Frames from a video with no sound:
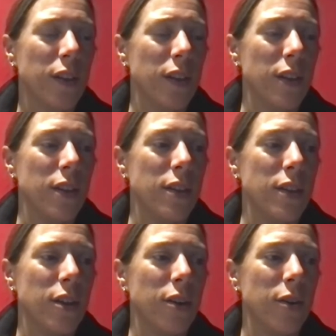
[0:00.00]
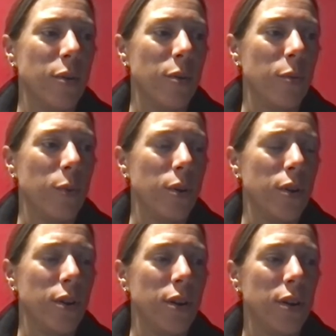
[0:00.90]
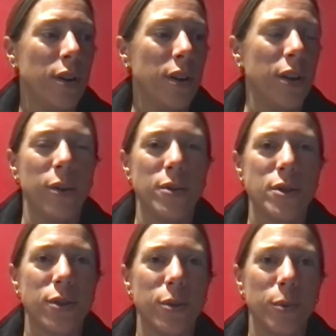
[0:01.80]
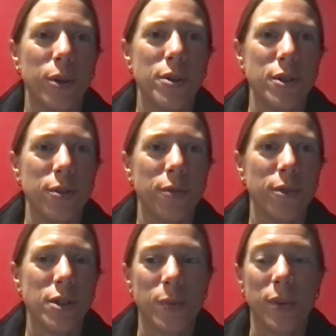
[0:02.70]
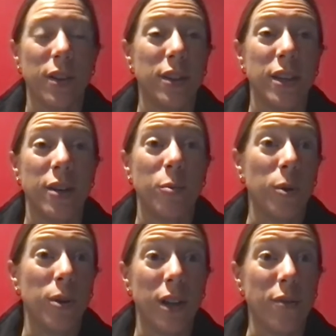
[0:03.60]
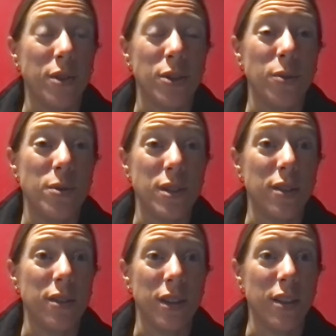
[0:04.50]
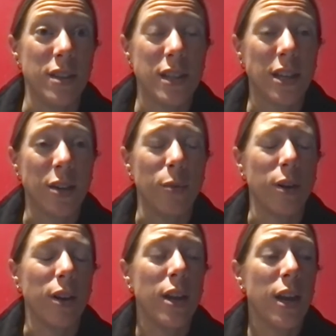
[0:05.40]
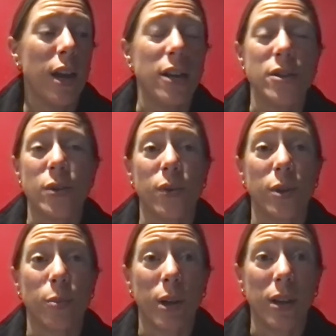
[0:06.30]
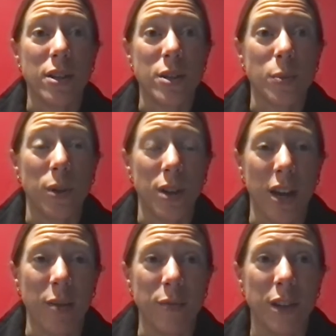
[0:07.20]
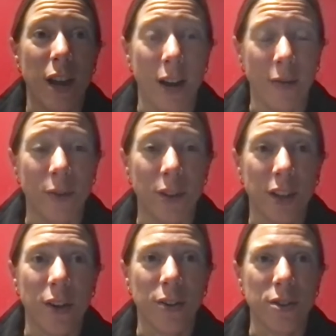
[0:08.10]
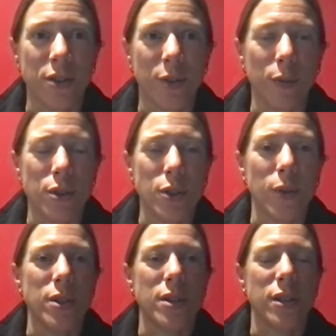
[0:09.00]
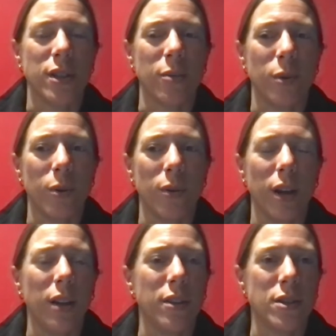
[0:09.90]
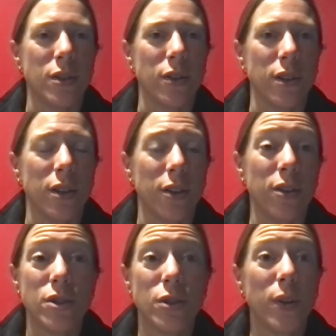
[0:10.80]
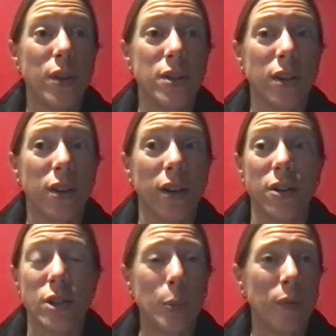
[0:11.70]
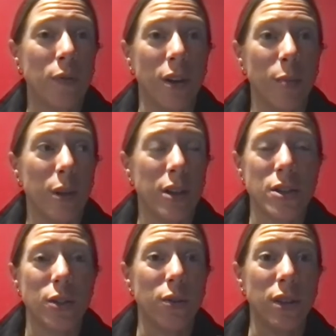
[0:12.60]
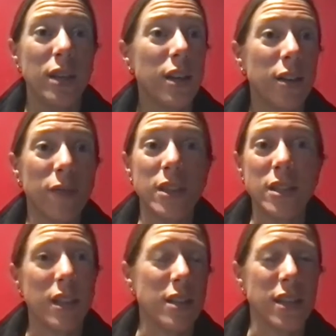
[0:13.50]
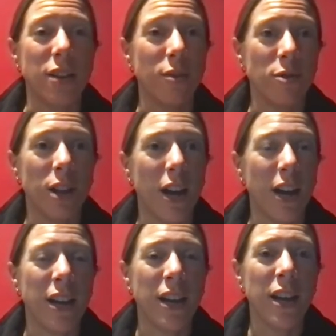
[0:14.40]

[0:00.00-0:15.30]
there were, certain words in the first one that they weren't allowed to use in the second one. And so their playlists were named after the characters from their stories that they wrote at the start of the year. And the stories are super fun because you're thinking of these things on the fly,